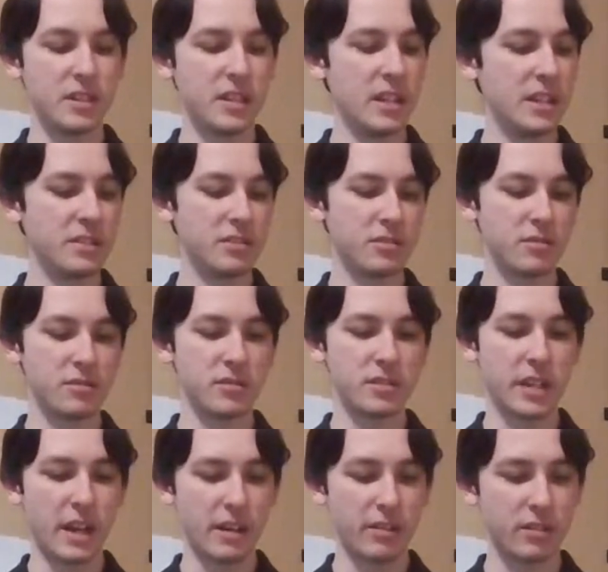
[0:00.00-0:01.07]
eastern
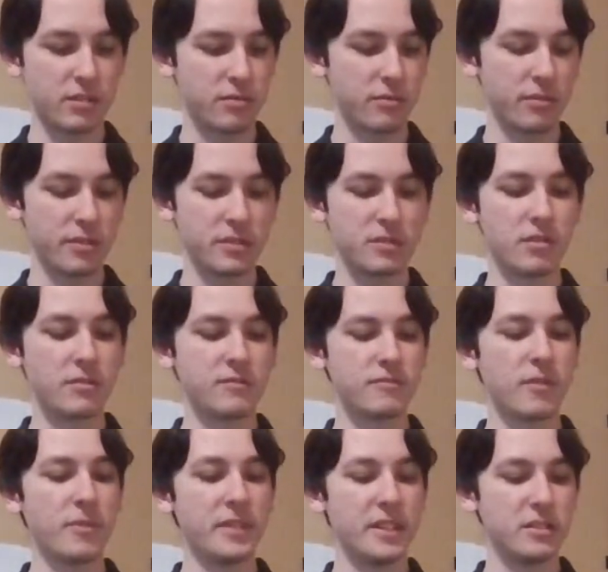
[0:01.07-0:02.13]
territories, or
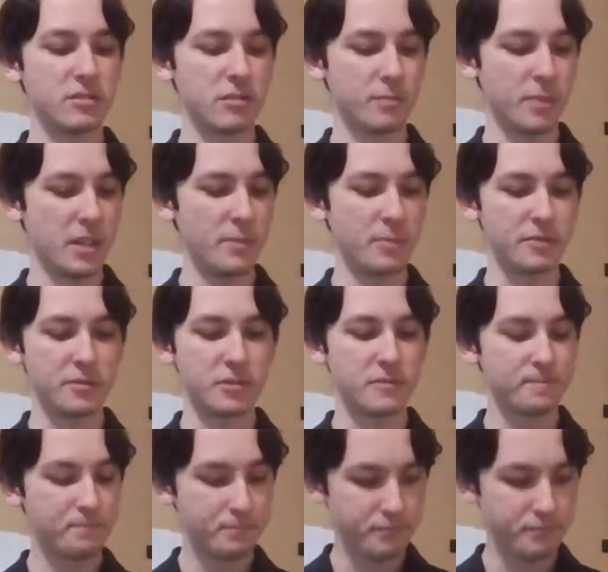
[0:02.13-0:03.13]
from the eastern peoples.